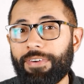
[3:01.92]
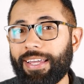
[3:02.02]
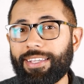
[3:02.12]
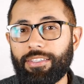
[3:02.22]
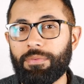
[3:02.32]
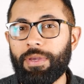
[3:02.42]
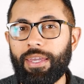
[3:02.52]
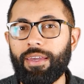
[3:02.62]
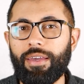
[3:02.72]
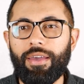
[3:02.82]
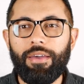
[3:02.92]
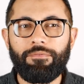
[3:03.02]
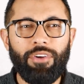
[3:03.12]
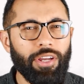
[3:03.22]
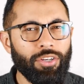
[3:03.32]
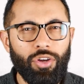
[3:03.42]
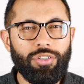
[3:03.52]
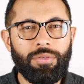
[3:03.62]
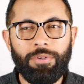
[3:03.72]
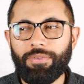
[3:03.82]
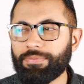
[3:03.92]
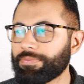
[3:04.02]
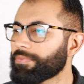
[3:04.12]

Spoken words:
find it to be very noticeable,